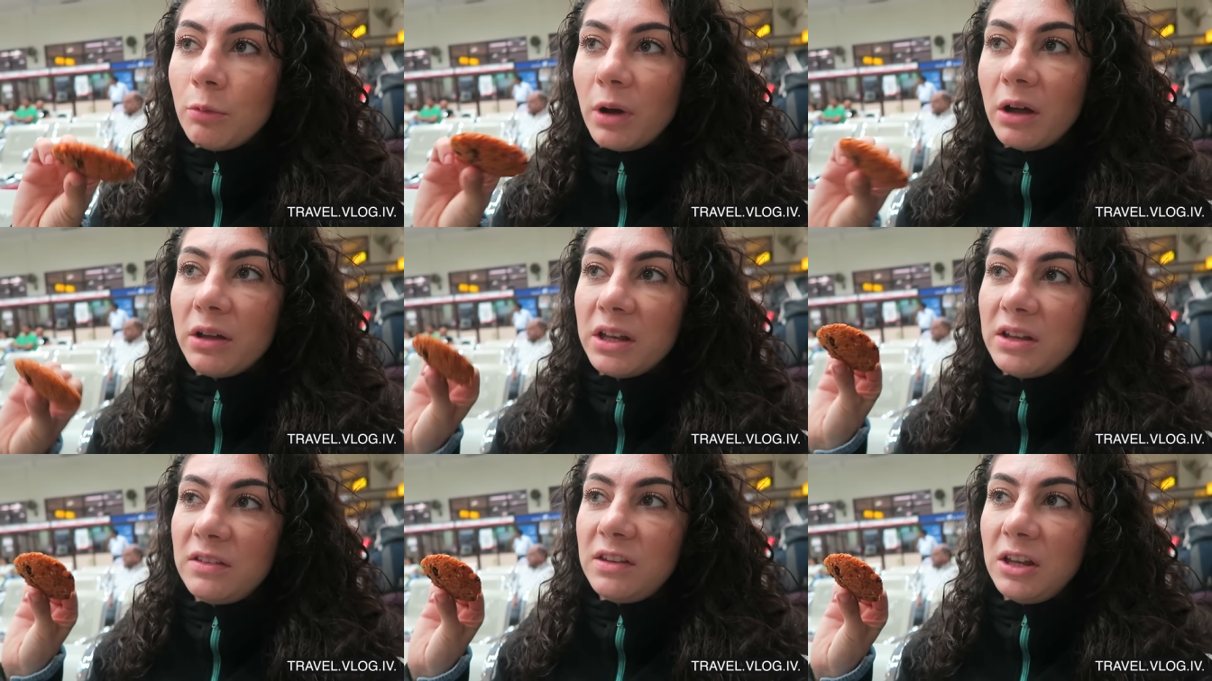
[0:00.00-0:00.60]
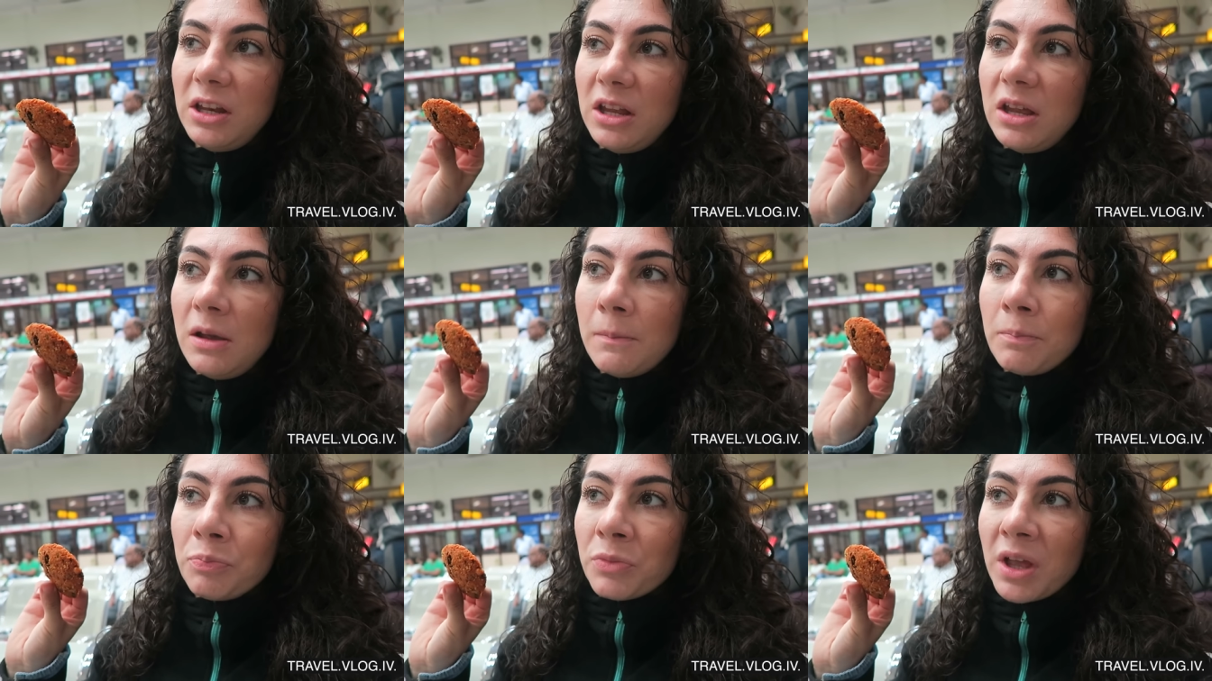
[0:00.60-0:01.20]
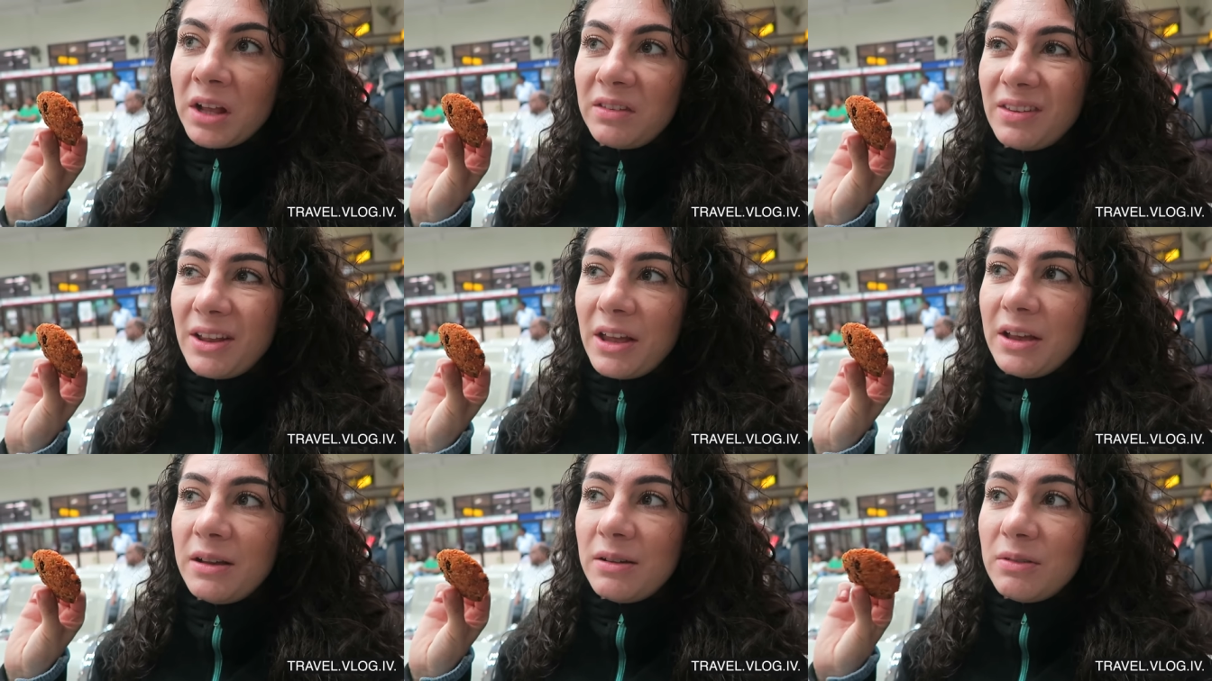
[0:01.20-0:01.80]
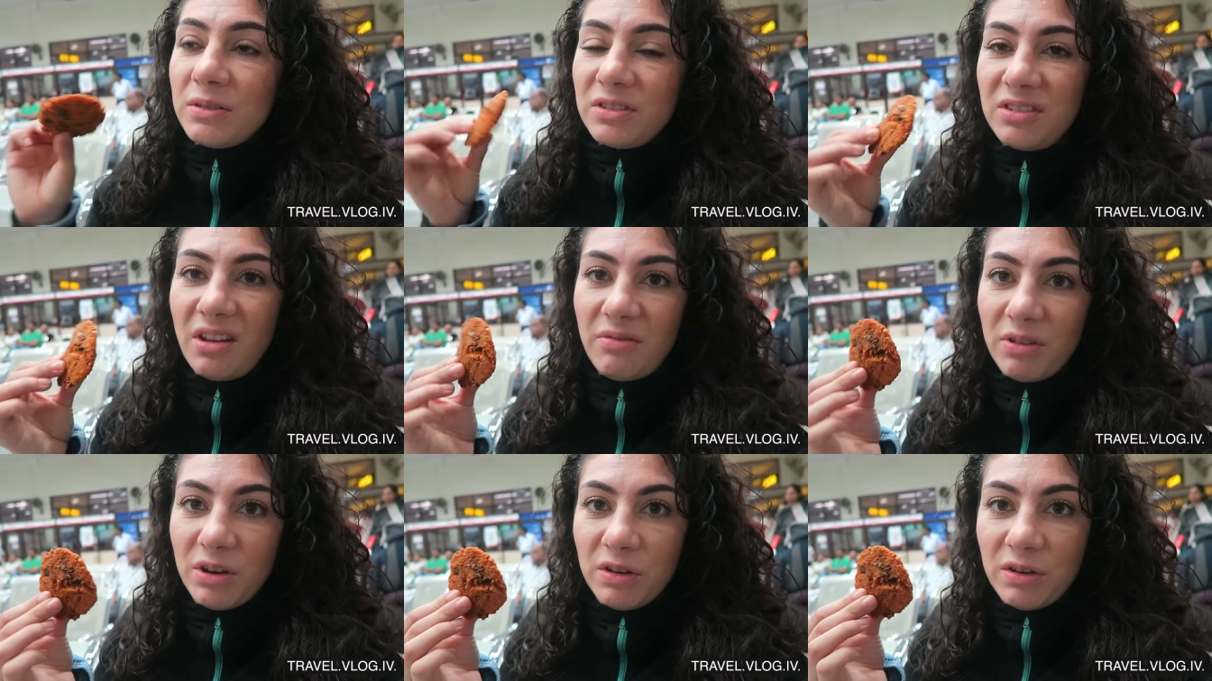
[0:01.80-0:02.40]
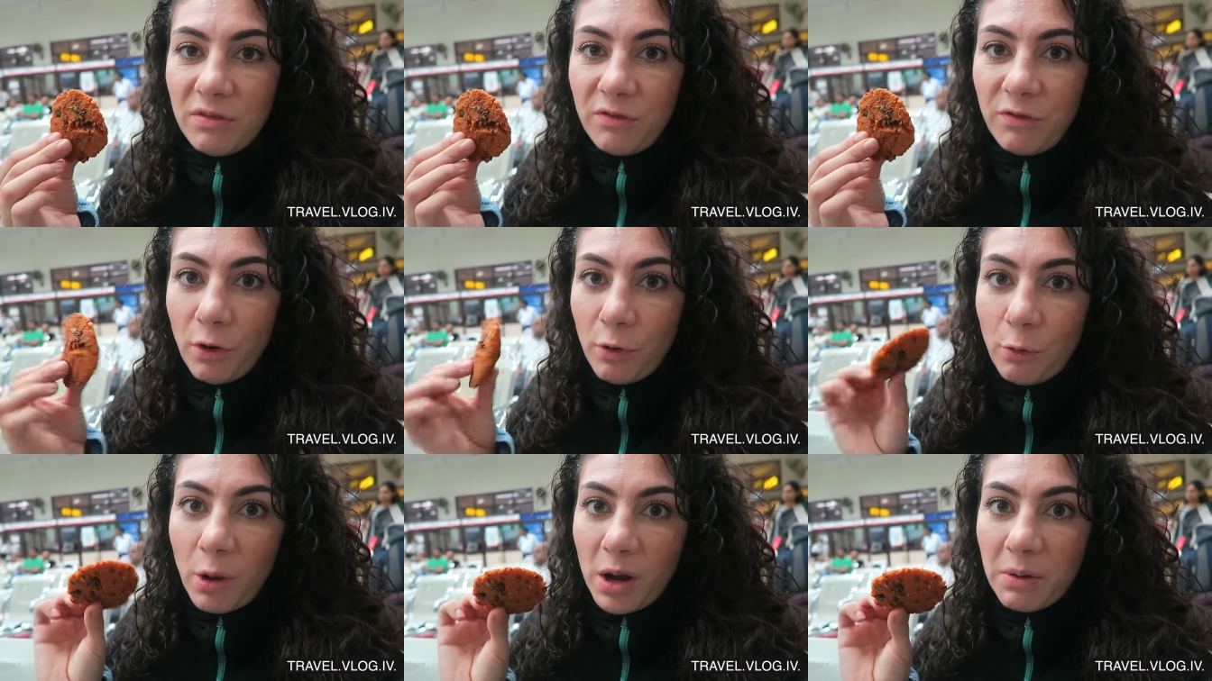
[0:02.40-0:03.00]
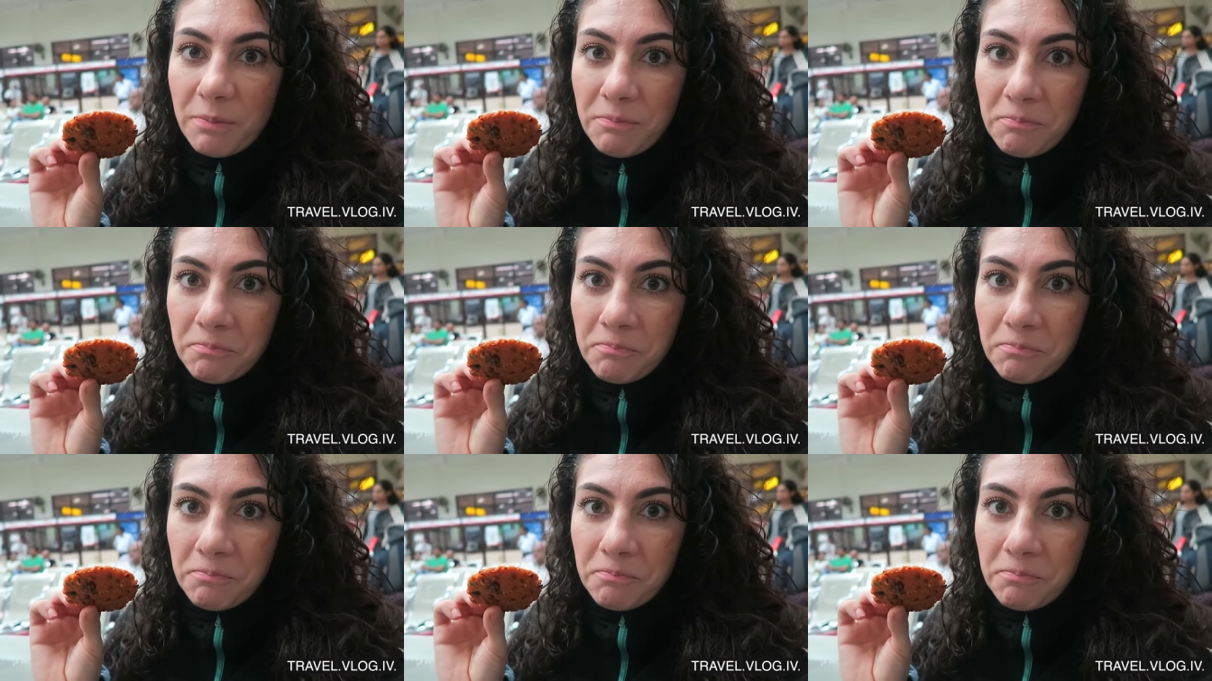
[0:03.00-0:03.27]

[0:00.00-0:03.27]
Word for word: while in the city it's like 7 for one.